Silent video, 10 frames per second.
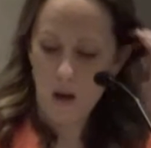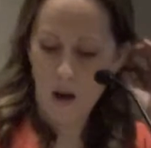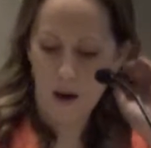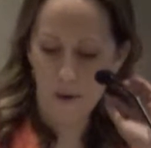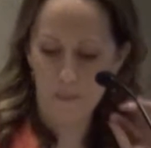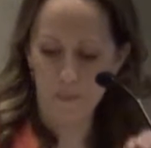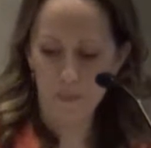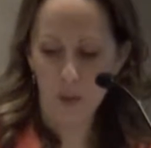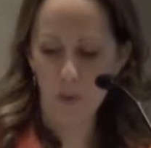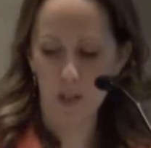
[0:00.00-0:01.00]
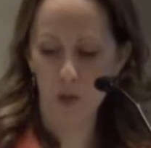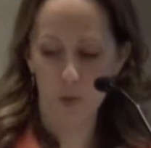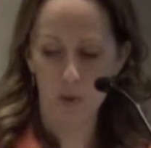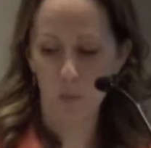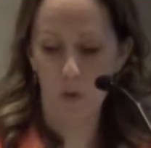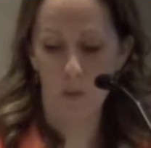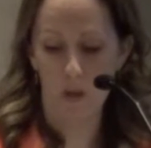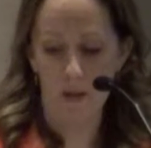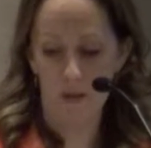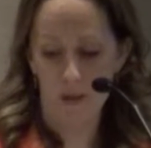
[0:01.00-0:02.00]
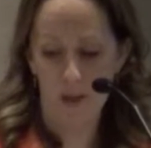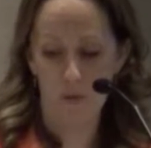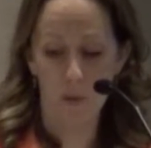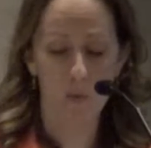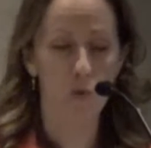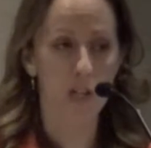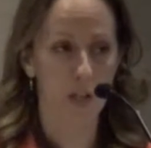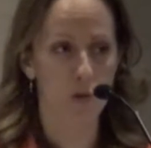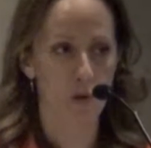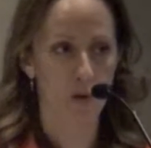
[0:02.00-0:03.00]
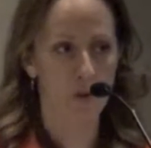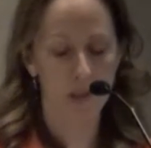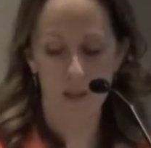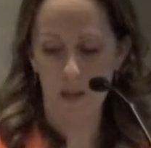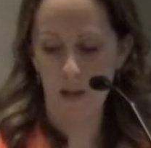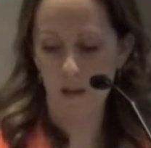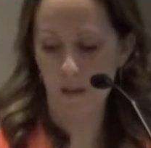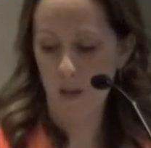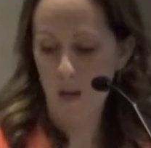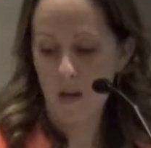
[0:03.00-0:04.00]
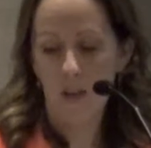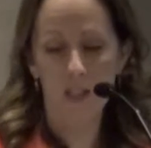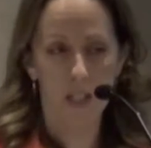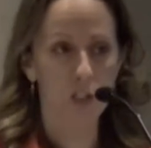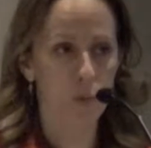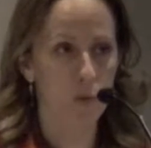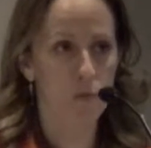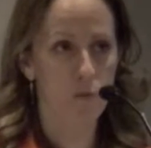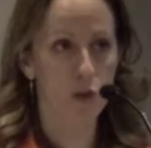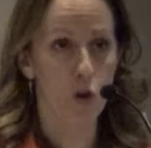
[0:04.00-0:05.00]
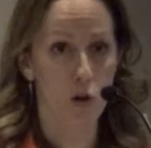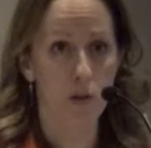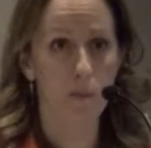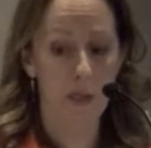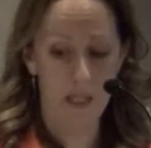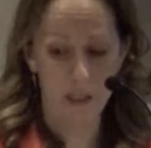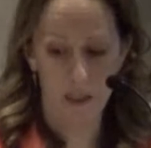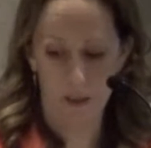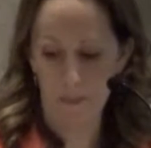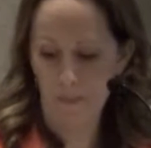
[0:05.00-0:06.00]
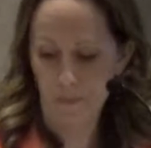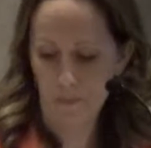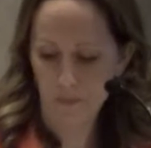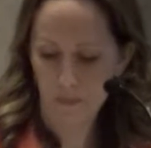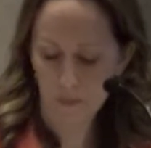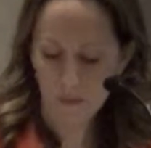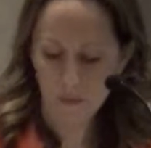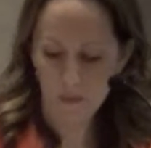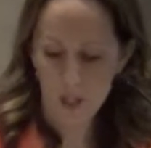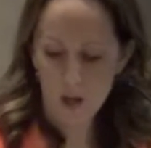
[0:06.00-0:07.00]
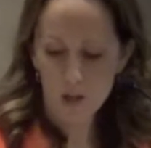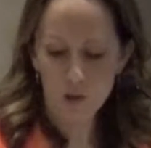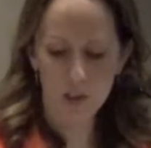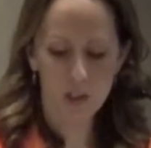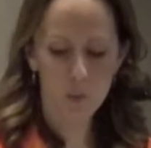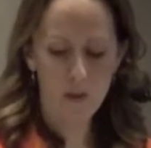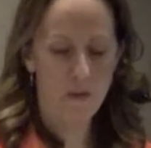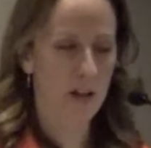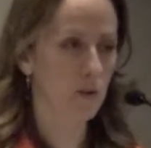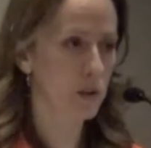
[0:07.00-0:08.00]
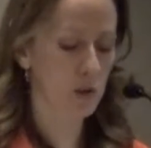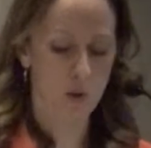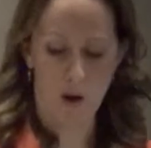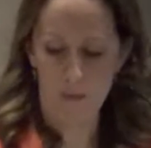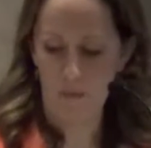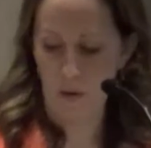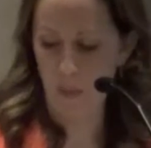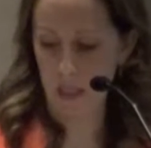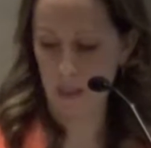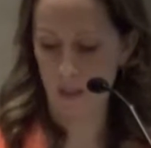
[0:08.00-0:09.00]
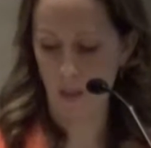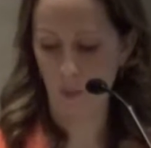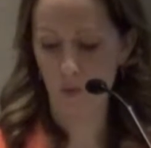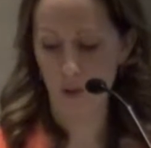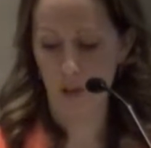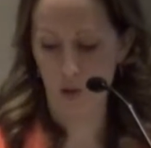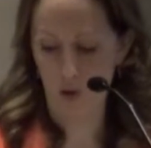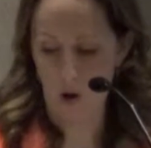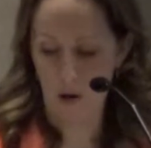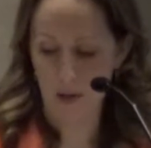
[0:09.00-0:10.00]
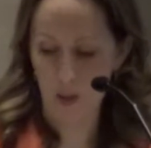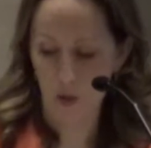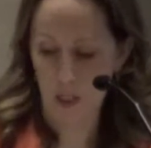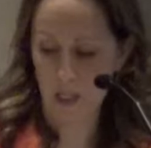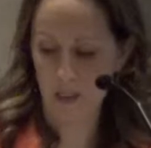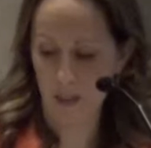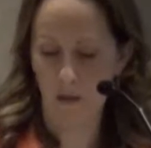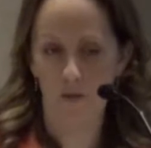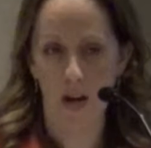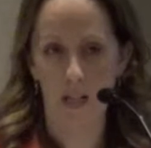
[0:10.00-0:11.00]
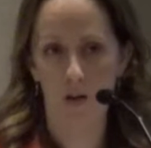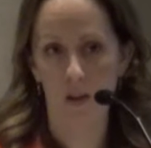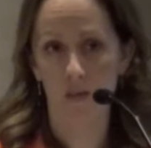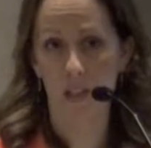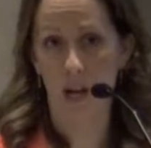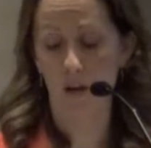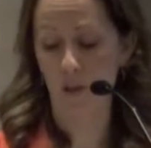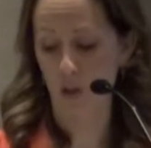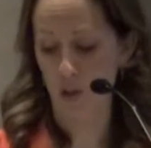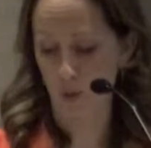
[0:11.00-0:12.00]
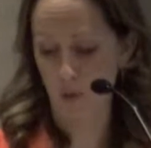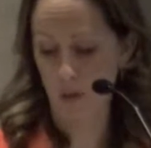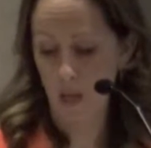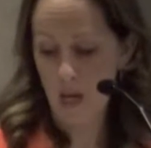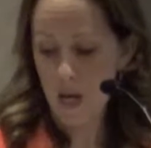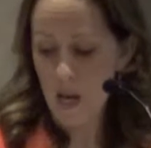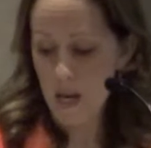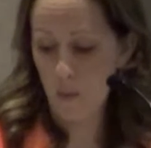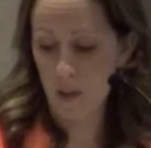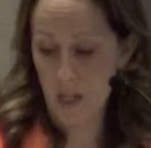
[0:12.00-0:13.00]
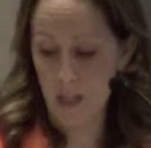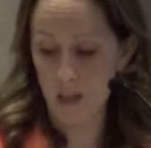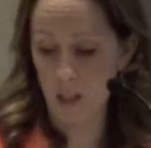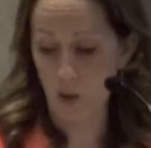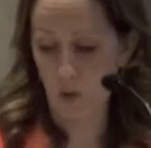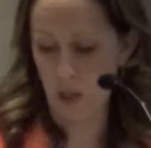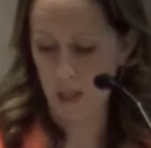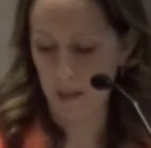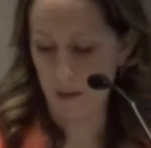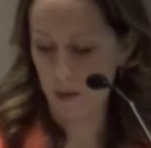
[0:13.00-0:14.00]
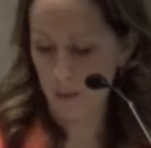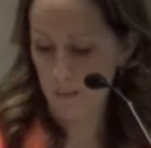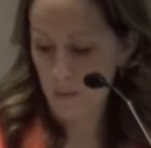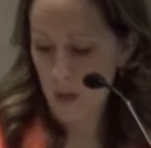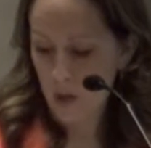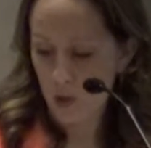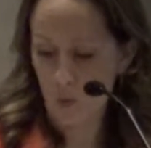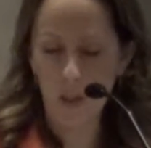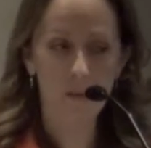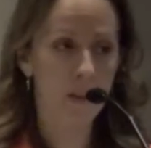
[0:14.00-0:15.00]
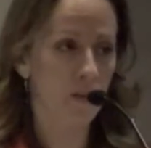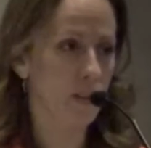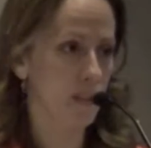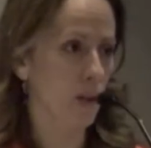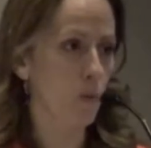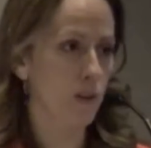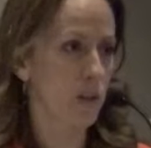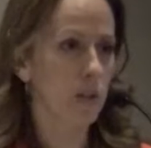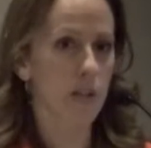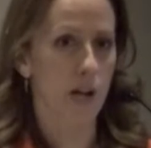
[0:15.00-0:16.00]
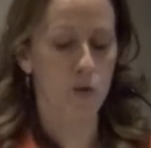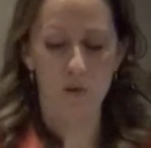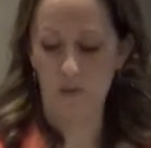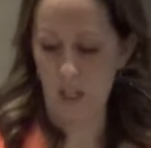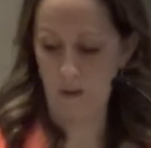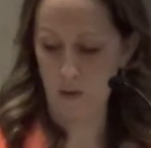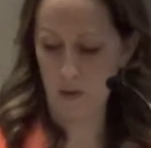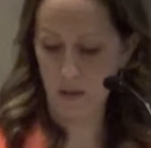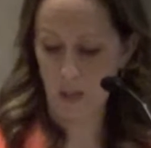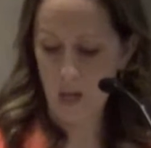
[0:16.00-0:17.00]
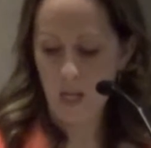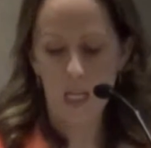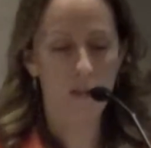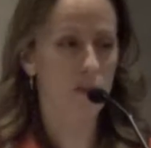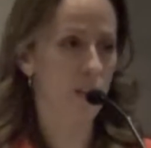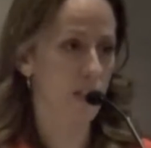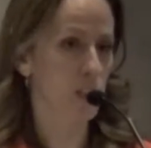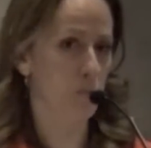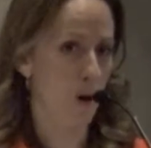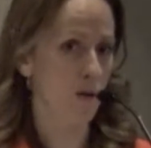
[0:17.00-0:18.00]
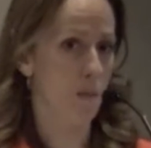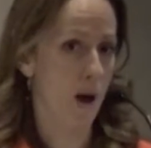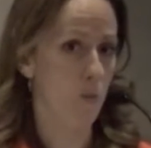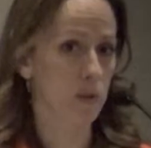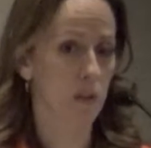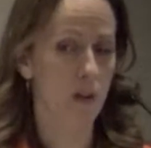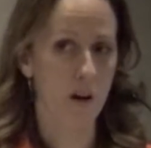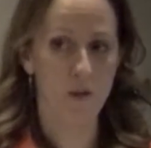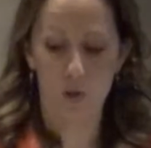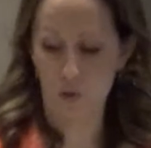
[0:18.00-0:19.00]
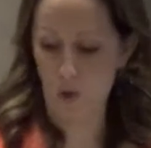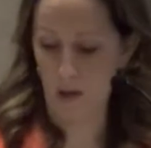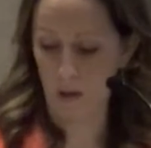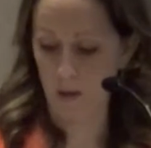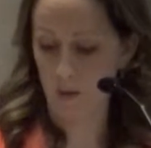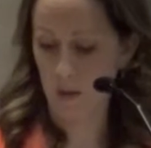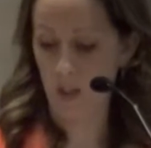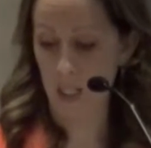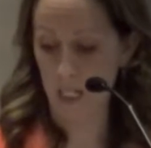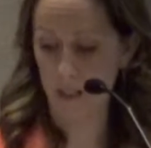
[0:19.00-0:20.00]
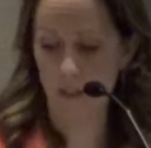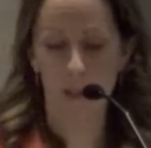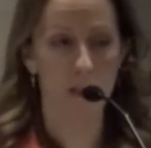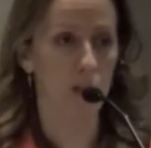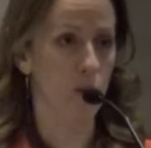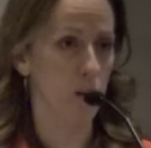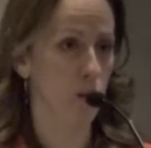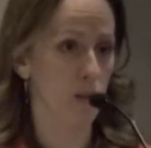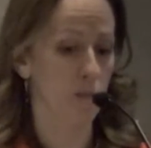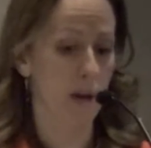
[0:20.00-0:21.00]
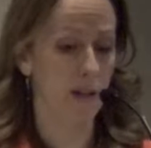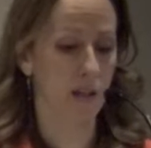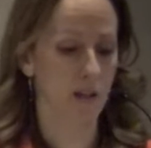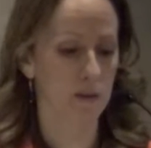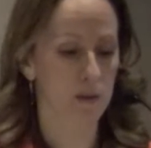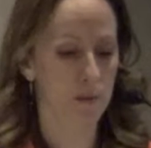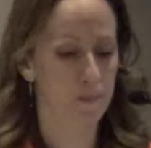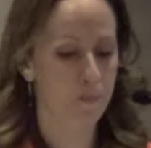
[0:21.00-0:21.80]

But as soon as if we would reintroduce the cells, the tics would return immediately. So this is why Feingold is so helpful, because they will research all the ingredients and find out if cells are used within the ingredients. So even if it's like within the natural flavors, even that small amount was enough to trigger the tics and the aggression in my kids.